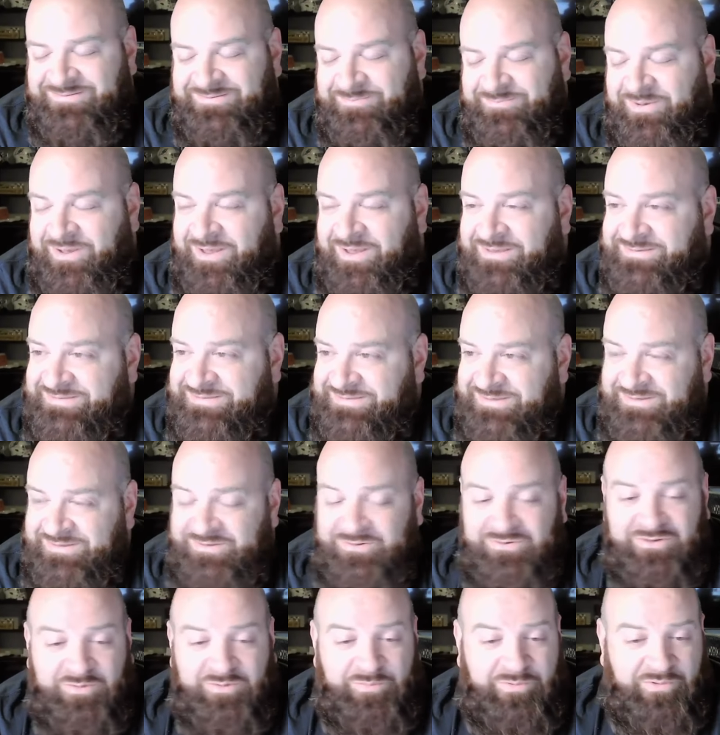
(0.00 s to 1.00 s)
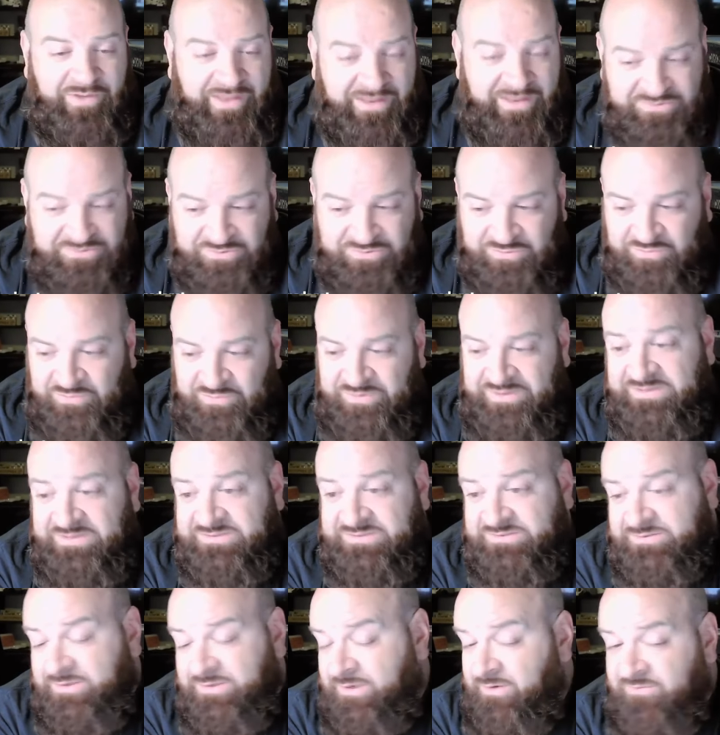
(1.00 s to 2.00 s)
Boston. You could have put Angel
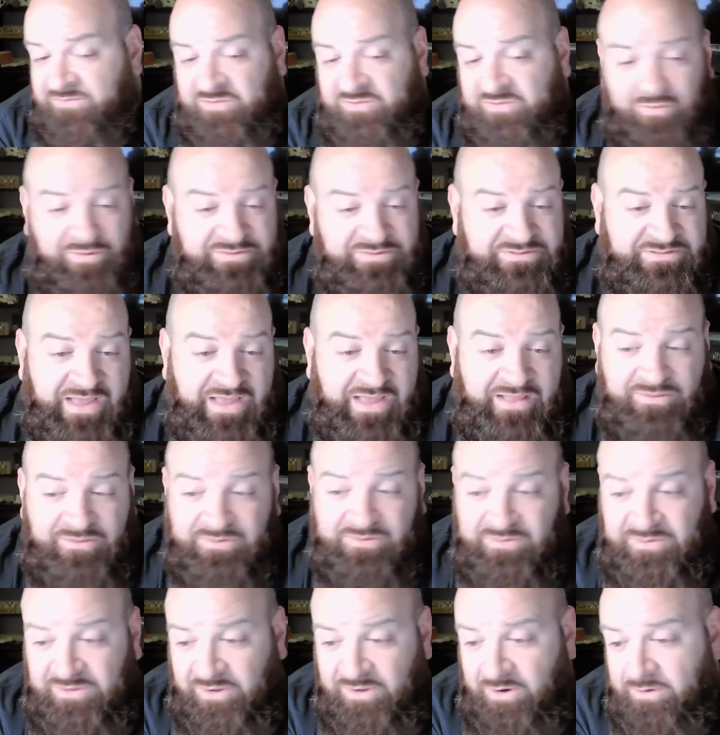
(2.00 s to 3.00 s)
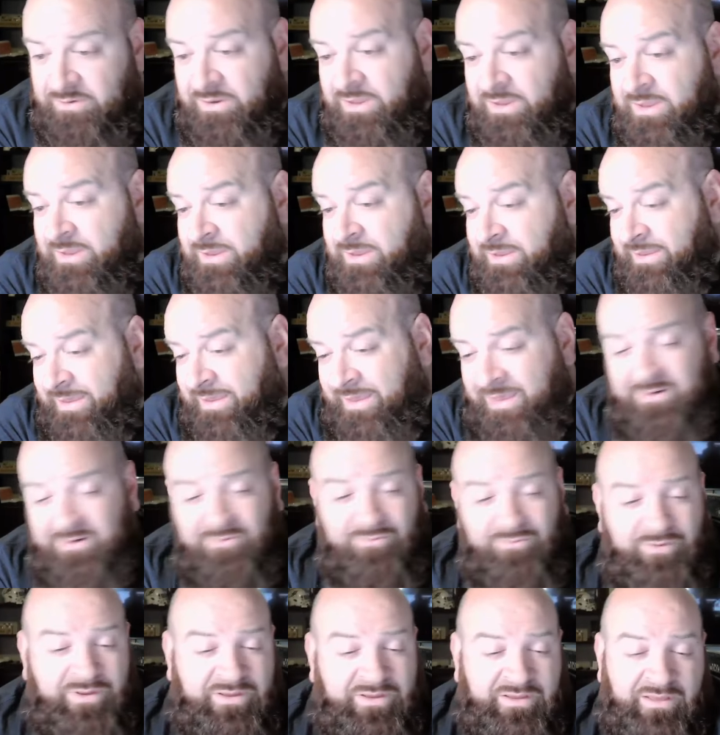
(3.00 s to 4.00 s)
Reese. And, of course, Caitlin Clark. And
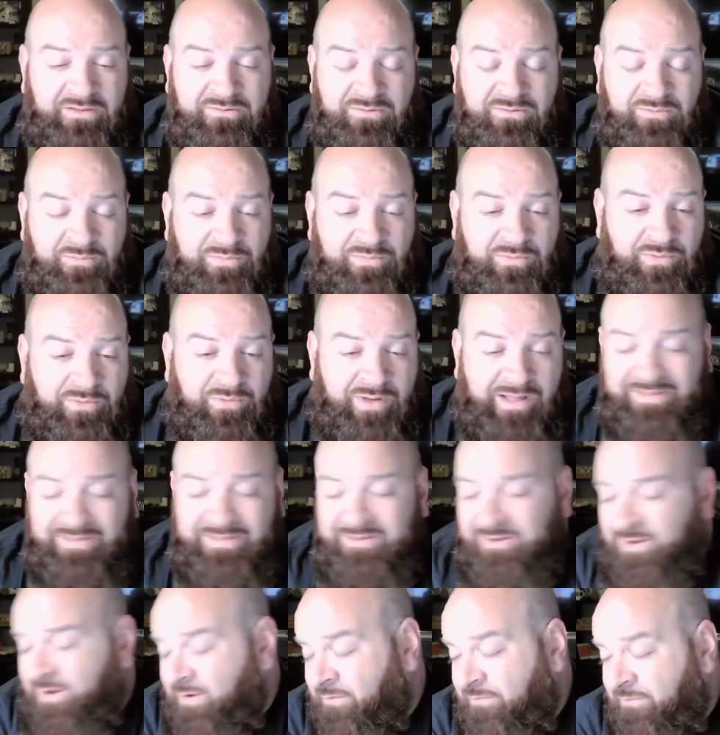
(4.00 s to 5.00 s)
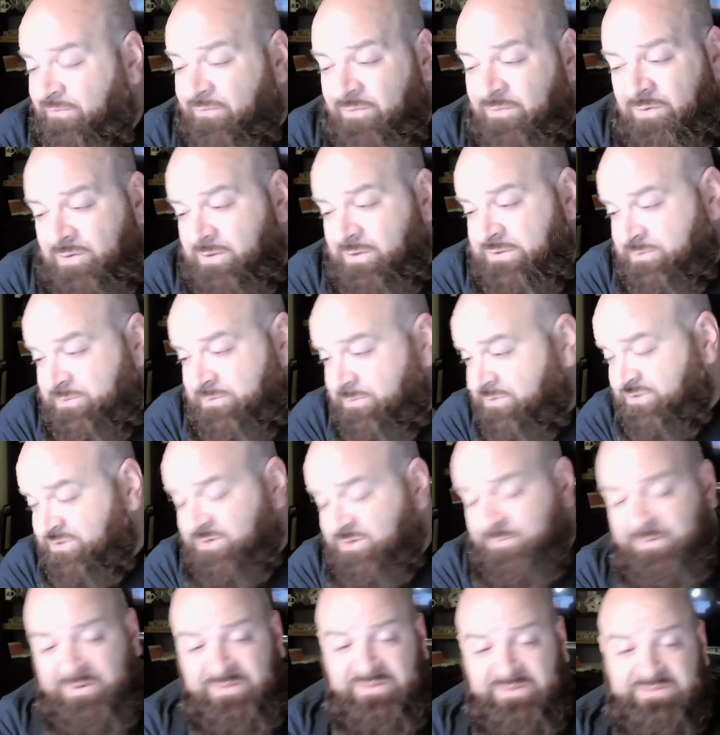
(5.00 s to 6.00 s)
Arike Ogunbowale. All four of those women
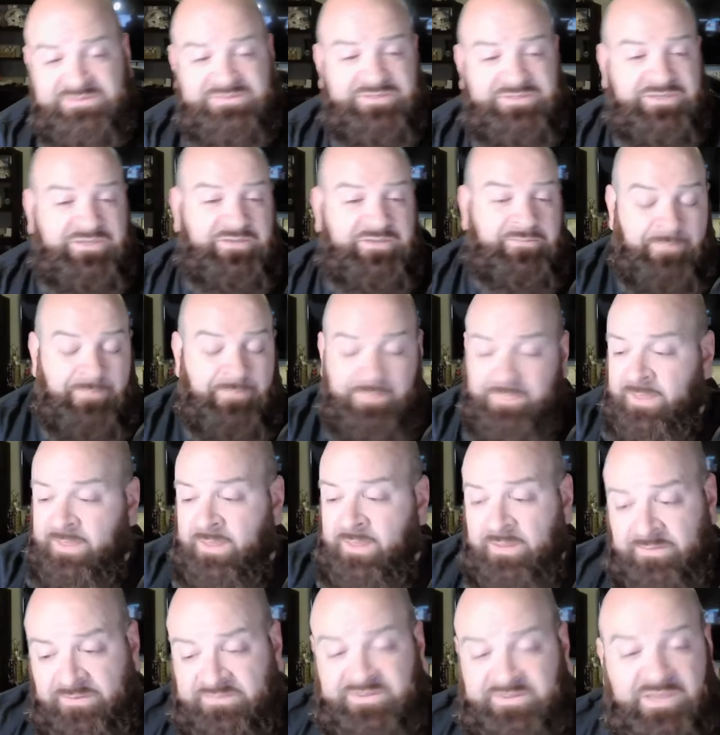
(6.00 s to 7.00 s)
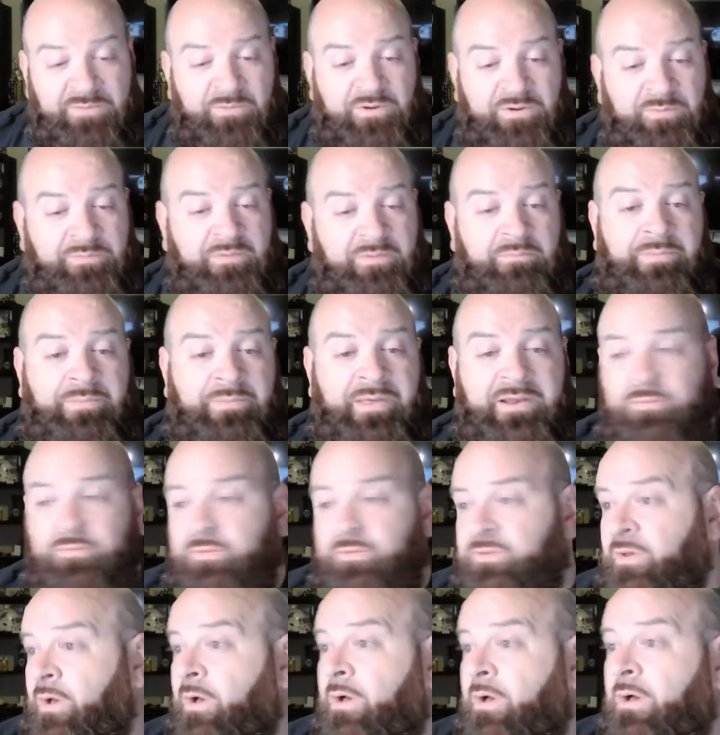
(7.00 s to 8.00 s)
should have been on this team. The team would have been better
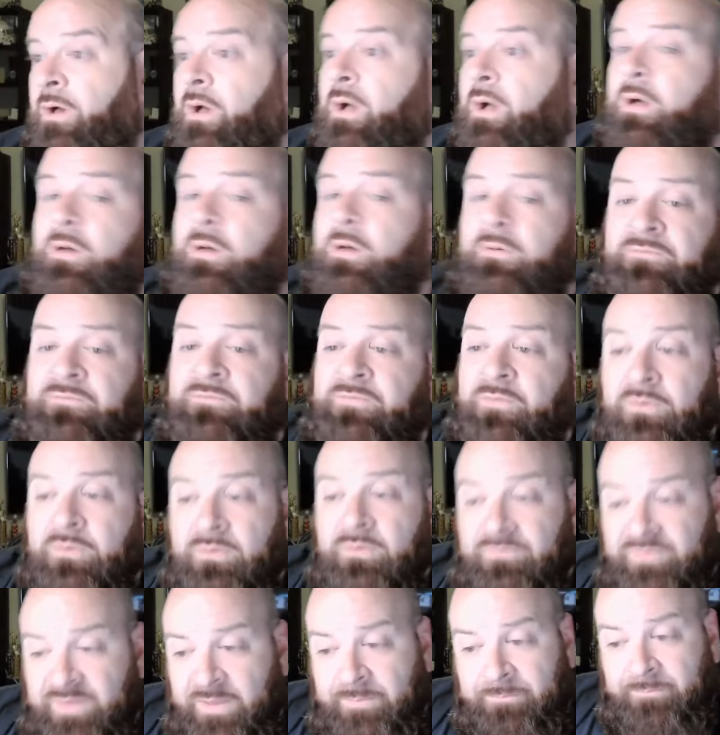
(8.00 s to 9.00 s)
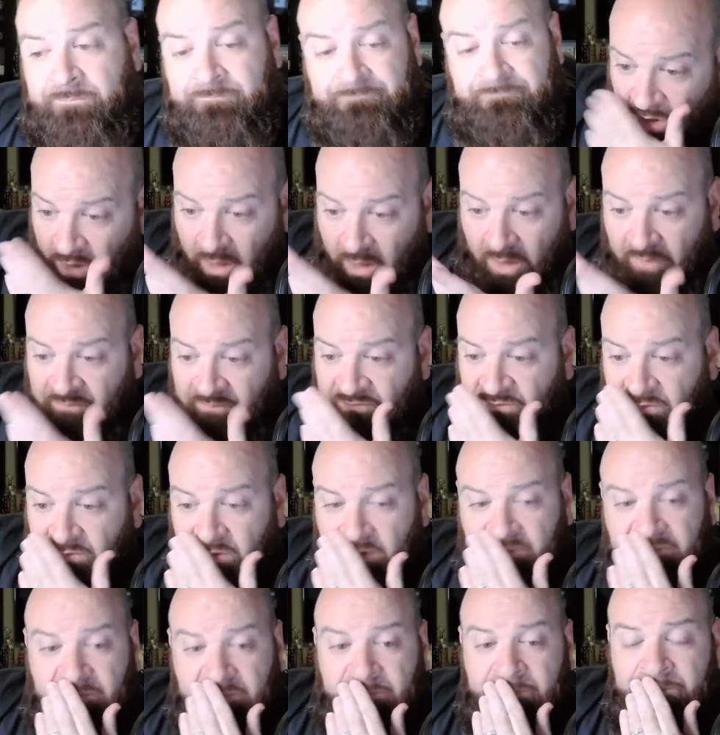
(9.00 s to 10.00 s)
with all four of them. All
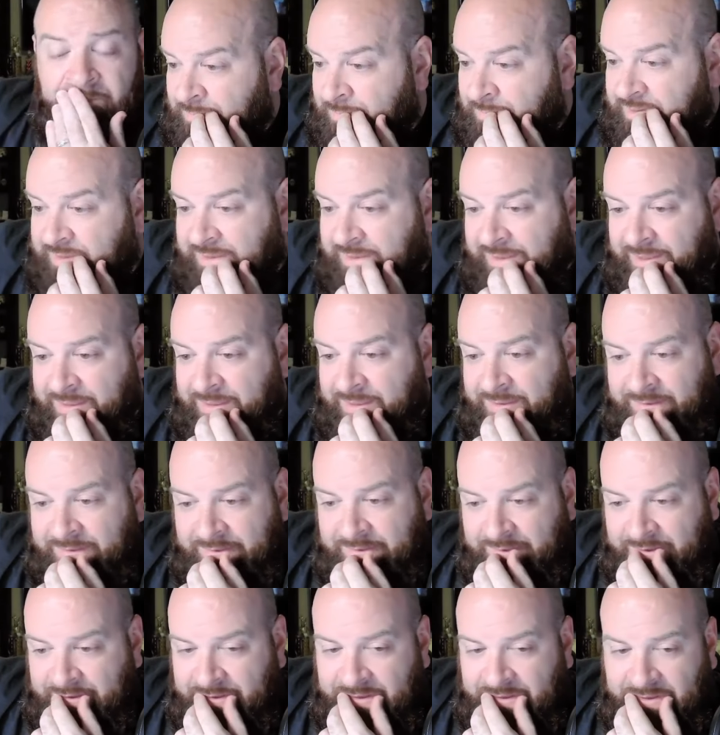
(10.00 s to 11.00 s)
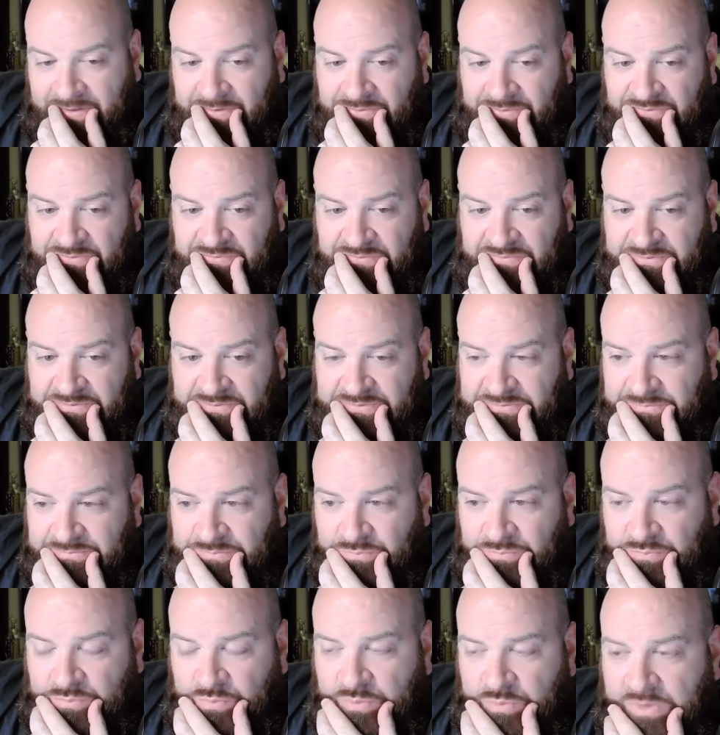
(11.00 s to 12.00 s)
four of them. But, yeah, the
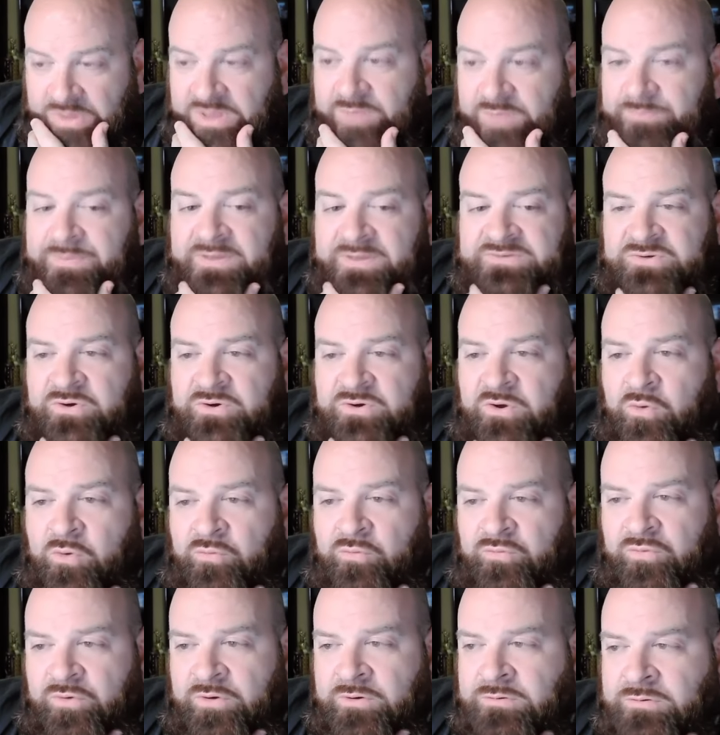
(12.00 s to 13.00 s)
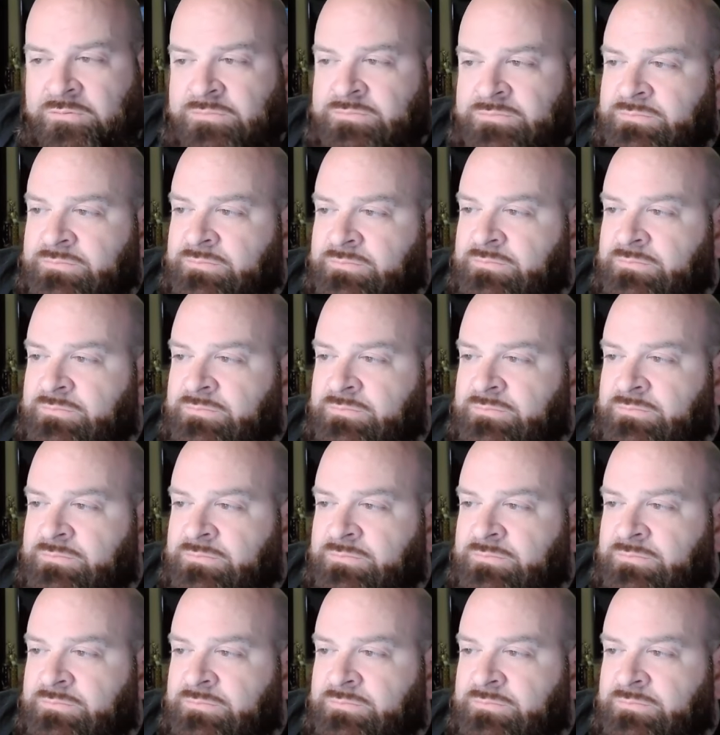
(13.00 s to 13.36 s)
Olympics are over.